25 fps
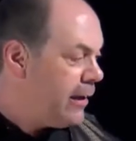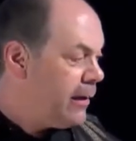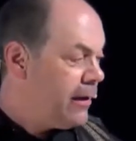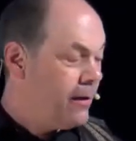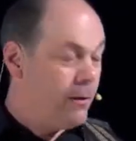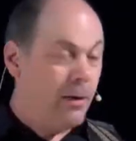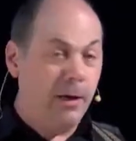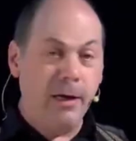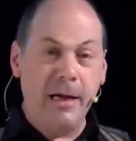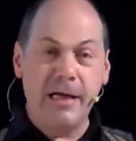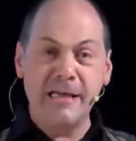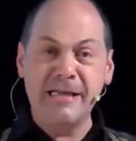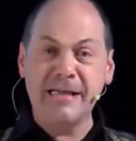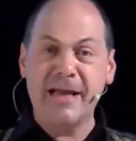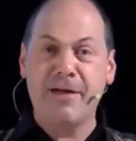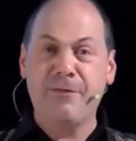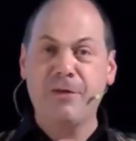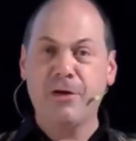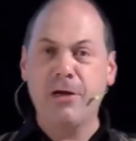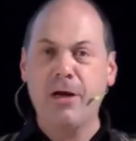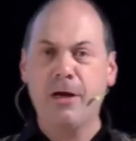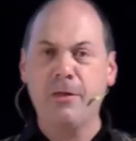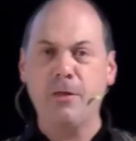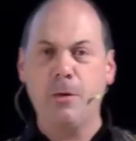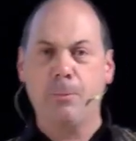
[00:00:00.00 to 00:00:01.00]
Let's have
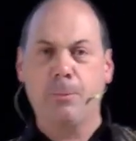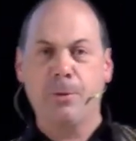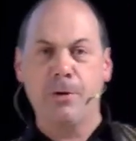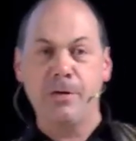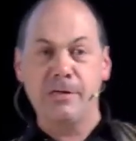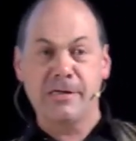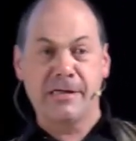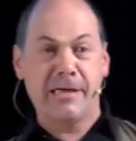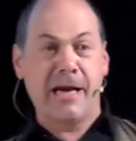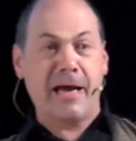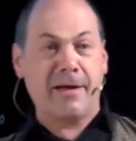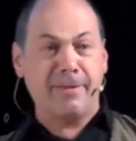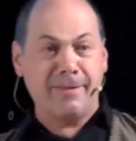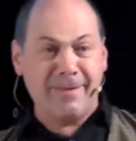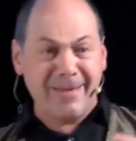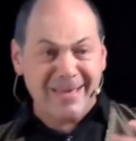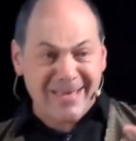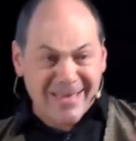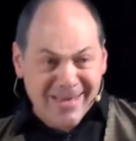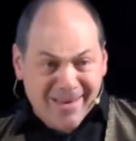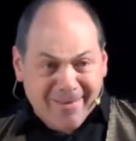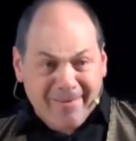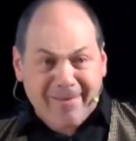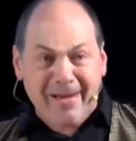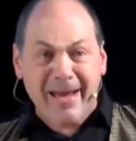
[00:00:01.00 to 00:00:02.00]
another person at the
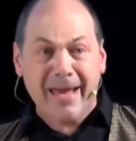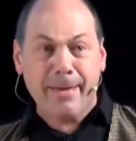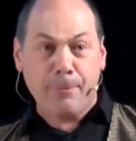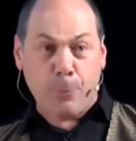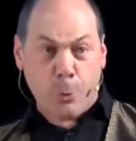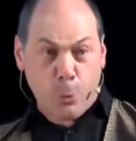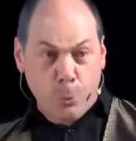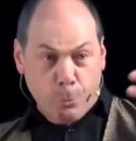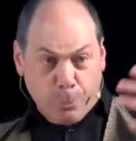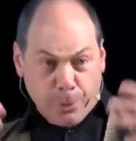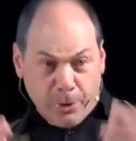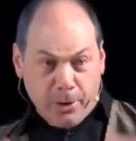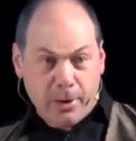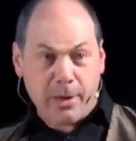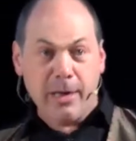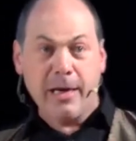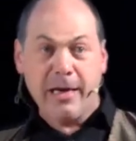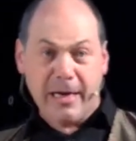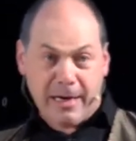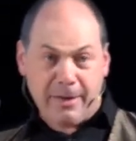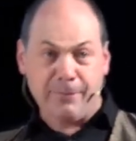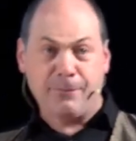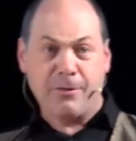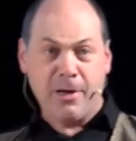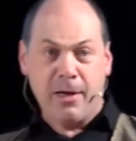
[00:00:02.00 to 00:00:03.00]
time who
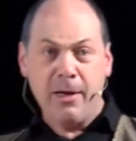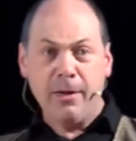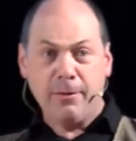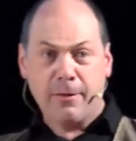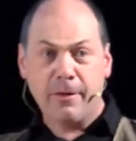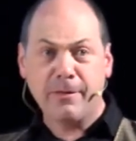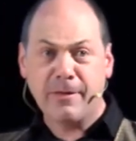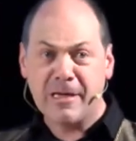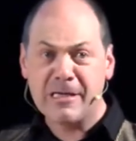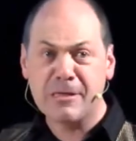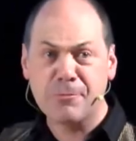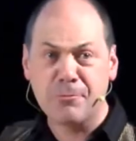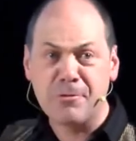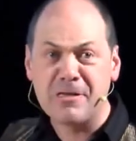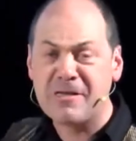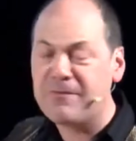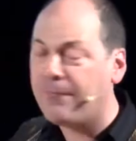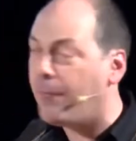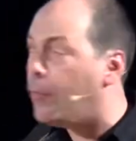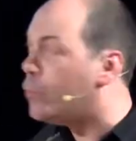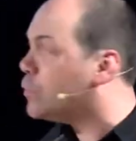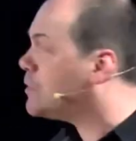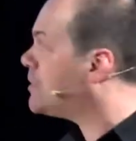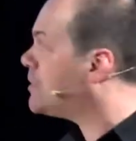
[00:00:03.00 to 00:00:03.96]
believed that this was false